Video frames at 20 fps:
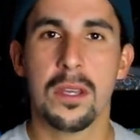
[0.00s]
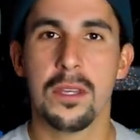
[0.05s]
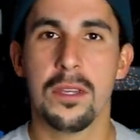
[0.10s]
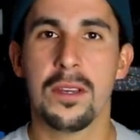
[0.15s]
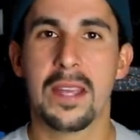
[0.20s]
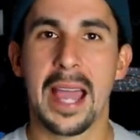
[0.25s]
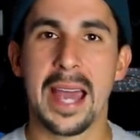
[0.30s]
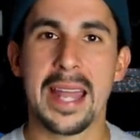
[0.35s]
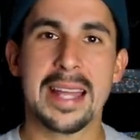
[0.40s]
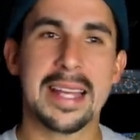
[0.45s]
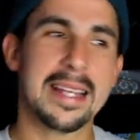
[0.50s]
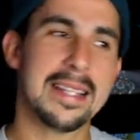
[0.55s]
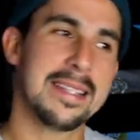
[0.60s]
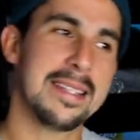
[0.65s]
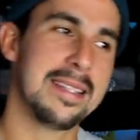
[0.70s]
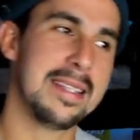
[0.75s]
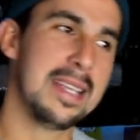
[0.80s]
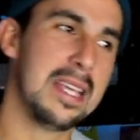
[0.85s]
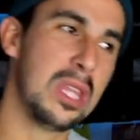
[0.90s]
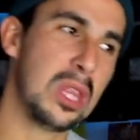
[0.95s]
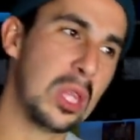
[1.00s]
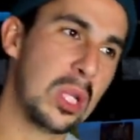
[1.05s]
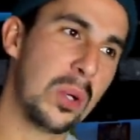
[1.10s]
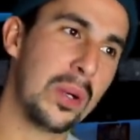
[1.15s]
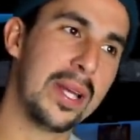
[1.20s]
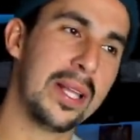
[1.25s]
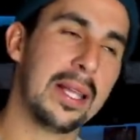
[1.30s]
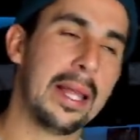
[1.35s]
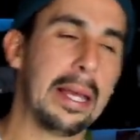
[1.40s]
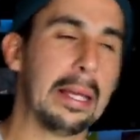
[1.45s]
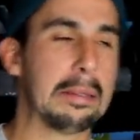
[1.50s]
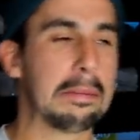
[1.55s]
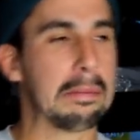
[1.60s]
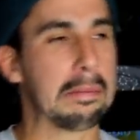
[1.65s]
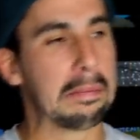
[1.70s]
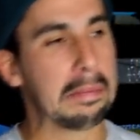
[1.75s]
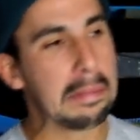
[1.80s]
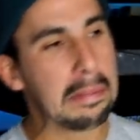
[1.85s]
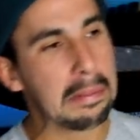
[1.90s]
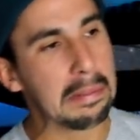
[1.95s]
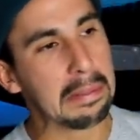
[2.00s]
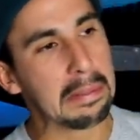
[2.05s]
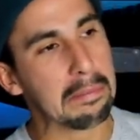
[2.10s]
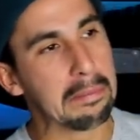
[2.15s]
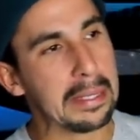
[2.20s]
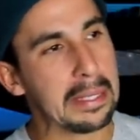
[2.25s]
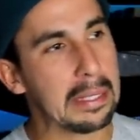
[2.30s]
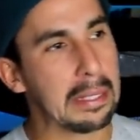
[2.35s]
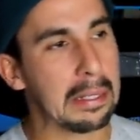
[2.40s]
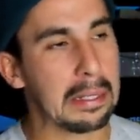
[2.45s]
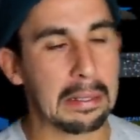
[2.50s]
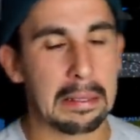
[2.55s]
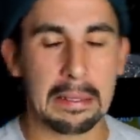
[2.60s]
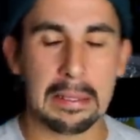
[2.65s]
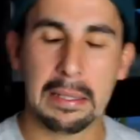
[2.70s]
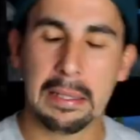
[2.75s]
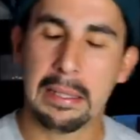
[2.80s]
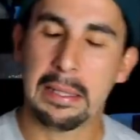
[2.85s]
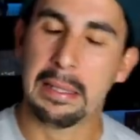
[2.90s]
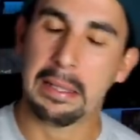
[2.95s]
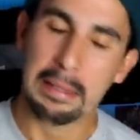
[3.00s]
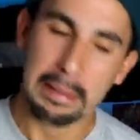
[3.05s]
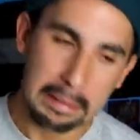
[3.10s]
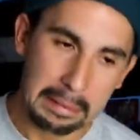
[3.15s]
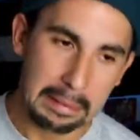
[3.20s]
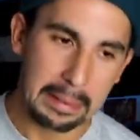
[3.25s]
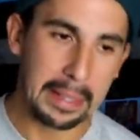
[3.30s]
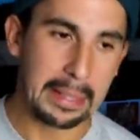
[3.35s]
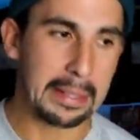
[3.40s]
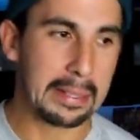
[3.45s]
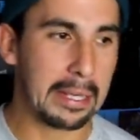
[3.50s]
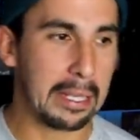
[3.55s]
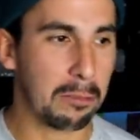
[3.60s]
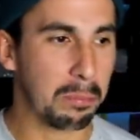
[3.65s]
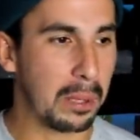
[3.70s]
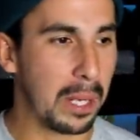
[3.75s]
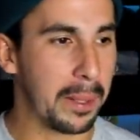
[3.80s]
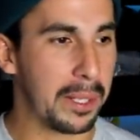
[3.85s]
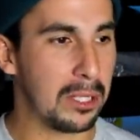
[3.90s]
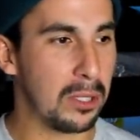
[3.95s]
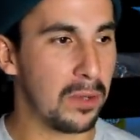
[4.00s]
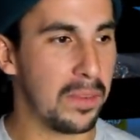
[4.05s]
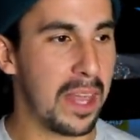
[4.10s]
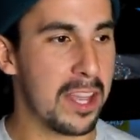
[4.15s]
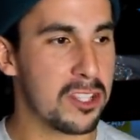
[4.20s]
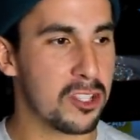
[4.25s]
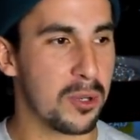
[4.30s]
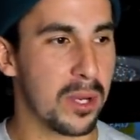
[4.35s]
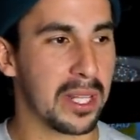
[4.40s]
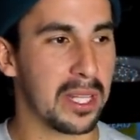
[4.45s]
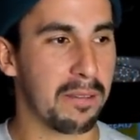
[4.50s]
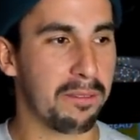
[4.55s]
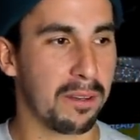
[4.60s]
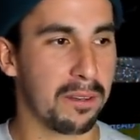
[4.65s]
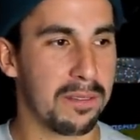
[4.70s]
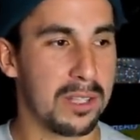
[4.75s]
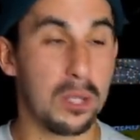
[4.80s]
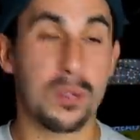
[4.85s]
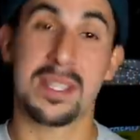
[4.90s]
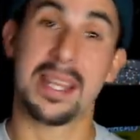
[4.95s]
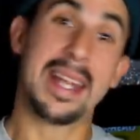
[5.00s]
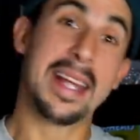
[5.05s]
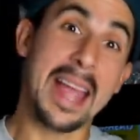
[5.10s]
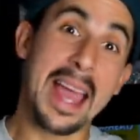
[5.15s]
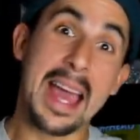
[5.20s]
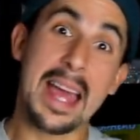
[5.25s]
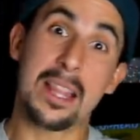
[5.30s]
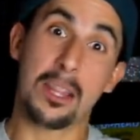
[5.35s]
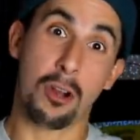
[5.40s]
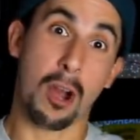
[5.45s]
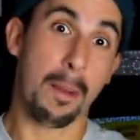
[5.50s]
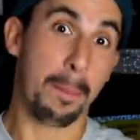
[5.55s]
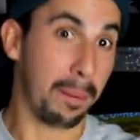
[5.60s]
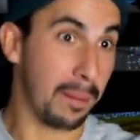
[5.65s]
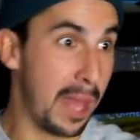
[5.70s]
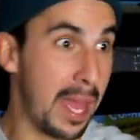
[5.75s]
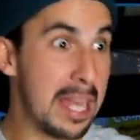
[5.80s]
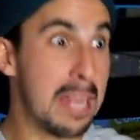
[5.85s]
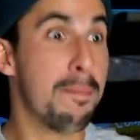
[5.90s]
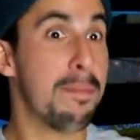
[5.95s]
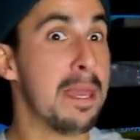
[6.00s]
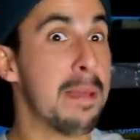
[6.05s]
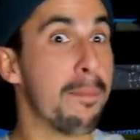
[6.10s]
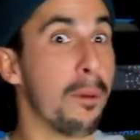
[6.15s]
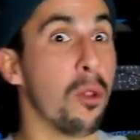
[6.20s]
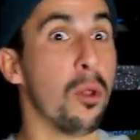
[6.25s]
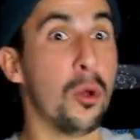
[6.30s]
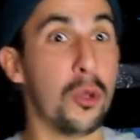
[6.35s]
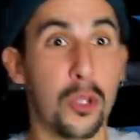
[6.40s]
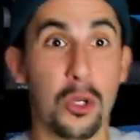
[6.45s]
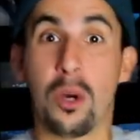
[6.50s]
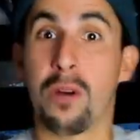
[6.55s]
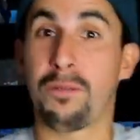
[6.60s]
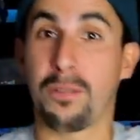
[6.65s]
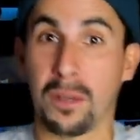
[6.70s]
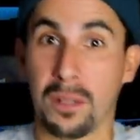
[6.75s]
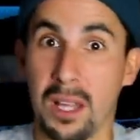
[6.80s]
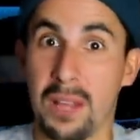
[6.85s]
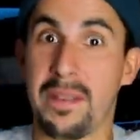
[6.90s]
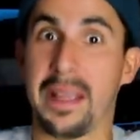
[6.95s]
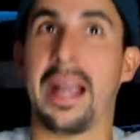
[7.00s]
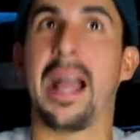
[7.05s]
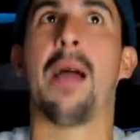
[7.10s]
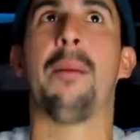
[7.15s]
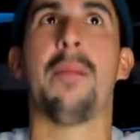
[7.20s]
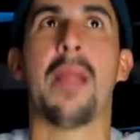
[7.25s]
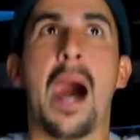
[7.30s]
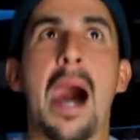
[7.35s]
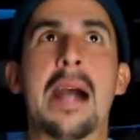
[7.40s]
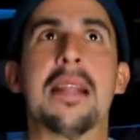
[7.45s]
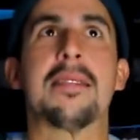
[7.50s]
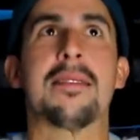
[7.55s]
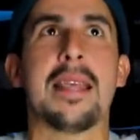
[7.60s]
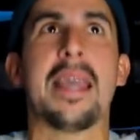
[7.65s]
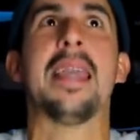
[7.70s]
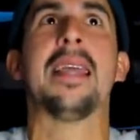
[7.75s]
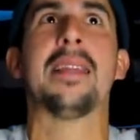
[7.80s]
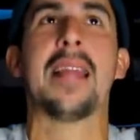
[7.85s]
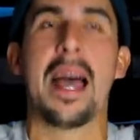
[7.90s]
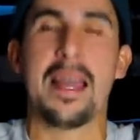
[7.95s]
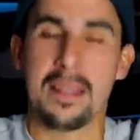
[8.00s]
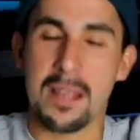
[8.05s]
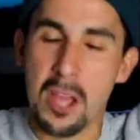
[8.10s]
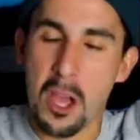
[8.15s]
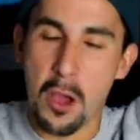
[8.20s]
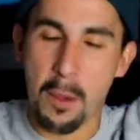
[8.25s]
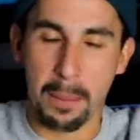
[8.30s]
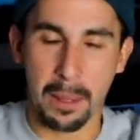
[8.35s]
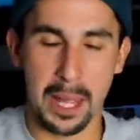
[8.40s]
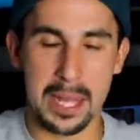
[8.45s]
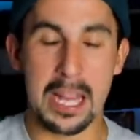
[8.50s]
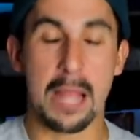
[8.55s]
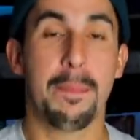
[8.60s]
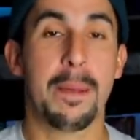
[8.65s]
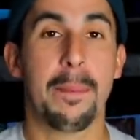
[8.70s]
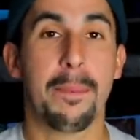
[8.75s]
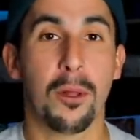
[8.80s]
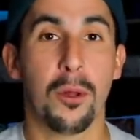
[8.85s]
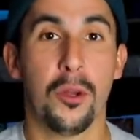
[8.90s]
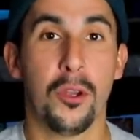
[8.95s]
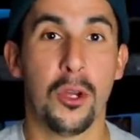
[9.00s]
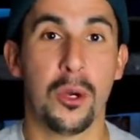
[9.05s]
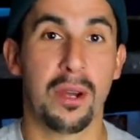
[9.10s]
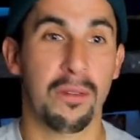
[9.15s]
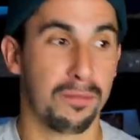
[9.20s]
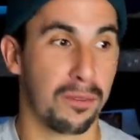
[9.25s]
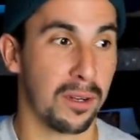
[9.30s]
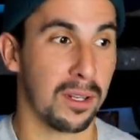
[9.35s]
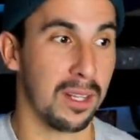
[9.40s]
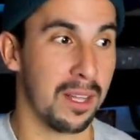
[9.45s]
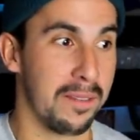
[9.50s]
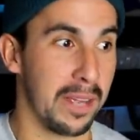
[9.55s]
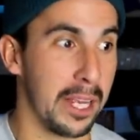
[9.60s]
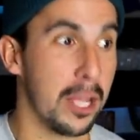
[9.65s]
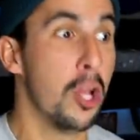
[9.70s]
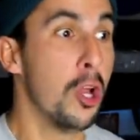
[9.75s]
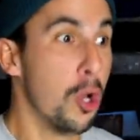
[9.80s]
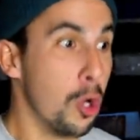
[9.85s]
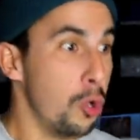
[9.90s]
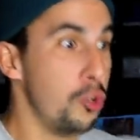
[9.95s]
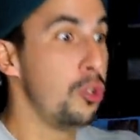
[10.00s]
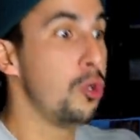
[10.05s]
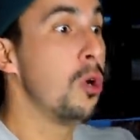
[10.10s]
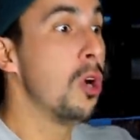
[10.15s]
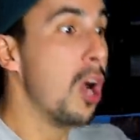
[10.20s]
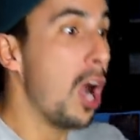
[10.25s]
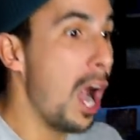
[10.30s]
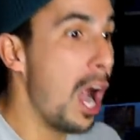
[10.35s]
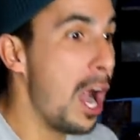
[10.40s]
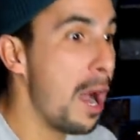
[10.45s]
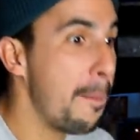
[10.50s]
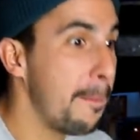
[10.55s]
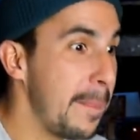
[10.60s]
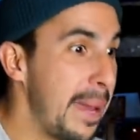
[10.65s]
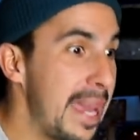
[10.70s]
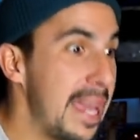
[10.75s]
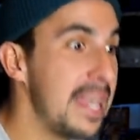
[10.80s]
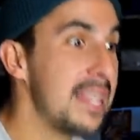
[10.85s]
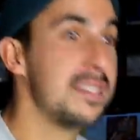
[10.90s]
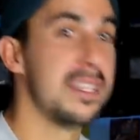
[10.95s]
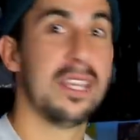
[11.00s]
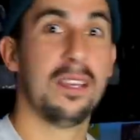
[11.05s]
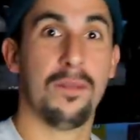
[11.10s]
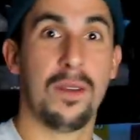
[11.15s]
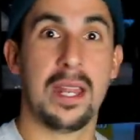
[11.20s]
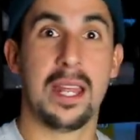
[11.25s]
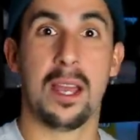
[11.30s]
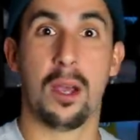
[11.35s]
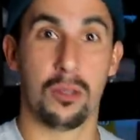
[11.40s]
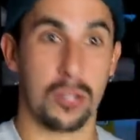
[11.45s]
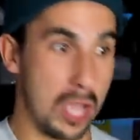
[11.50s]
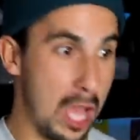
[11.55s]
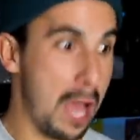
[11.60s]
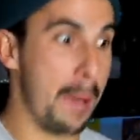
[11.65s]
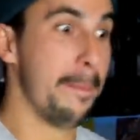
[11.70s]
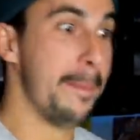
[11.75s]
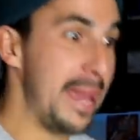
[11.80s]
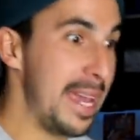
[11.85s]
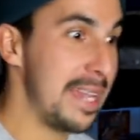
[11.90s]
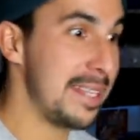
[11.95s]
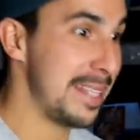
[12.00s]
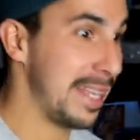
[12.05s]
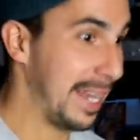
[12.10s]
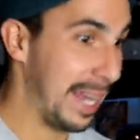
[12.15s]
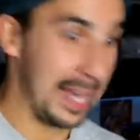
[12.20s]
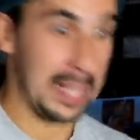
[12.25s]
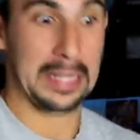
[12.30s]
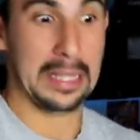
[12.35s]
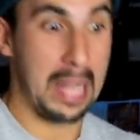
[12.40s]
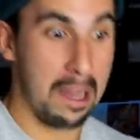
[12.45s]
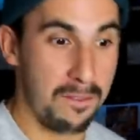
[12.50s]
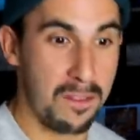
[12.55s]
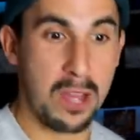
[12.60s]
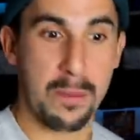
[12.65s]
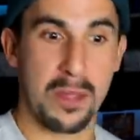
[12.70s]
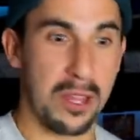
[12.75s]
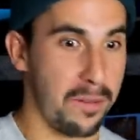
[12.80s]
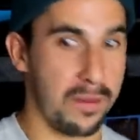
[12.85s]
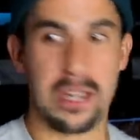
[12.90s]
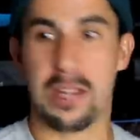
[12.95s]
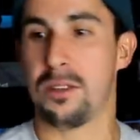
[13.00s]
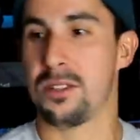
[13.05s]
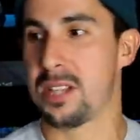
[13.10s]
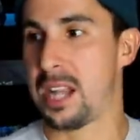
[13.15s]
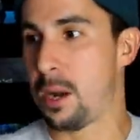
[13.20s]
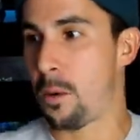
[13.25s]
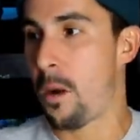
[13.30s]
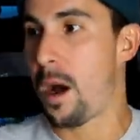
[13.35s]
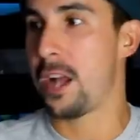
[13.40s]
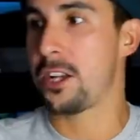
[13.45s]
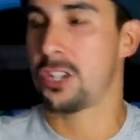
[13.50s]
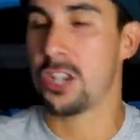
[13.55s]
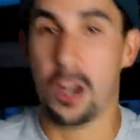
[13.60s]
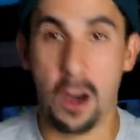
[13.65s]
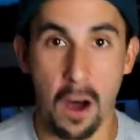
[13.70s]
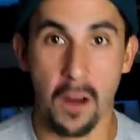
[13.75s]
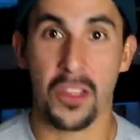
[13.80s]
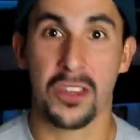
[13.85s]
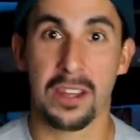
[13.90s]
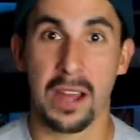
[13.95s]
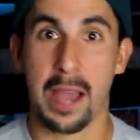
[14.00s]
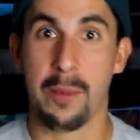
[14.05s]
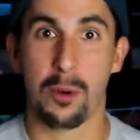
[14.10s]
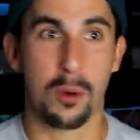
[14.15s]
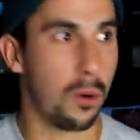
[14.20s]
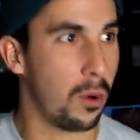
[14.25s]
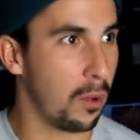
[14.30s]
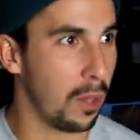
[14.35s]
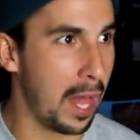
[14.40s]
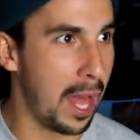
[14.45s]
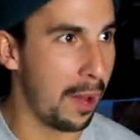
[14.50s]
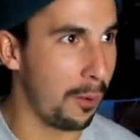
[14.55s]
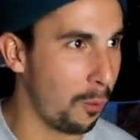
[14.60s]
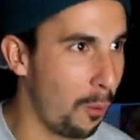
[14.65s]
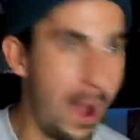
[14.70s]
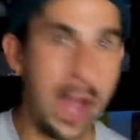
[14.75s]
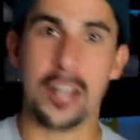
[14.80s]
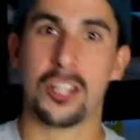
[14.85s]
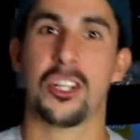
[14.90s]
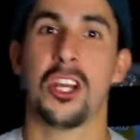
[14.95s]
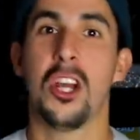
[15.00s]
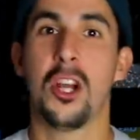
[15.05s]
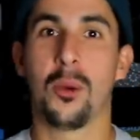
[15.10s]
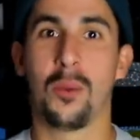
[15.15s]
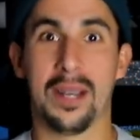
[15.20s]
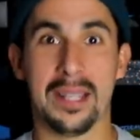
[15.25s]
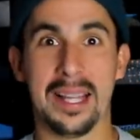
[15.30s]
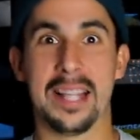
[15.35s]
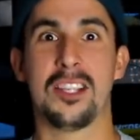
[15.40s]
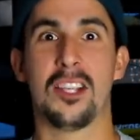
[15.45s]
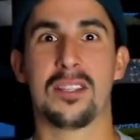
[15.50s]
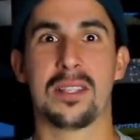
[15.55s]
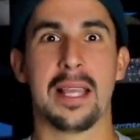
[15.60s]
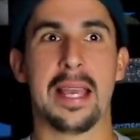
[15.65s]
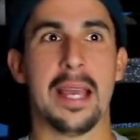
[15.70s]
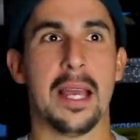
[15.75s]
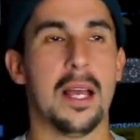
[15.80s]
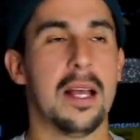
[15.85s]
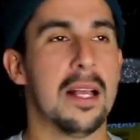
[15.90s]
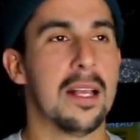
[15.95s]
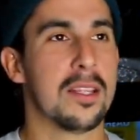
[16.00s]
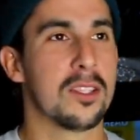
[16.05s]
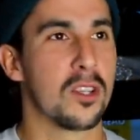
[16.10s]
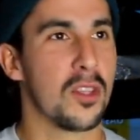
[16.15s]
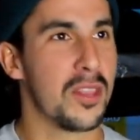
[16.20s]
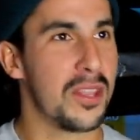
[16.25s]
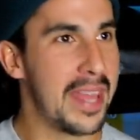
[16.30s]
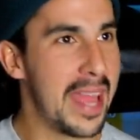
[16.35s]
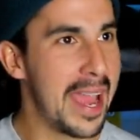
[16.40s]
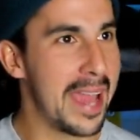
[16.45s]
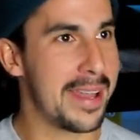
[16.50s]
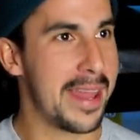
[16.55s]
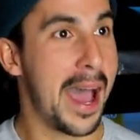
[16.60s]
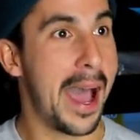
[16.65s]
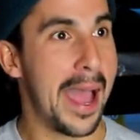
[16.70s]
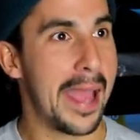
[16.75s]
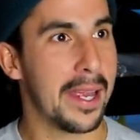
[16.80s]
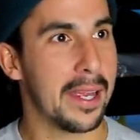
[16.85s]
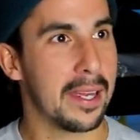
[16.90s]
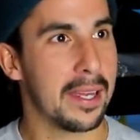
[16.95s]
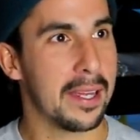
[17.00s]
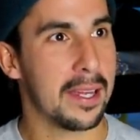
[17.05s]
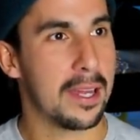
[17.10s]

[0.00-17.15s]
You kind of can see through it like, oh, that guy's probably doing that strictly for views. And again, there are plenty of people who do it for a living. I'm not saying that. Plenty of people who do it for a living who do amazing videos. Amazing. I love them and the videos that I watch all the time and will watch religiously till the day I die.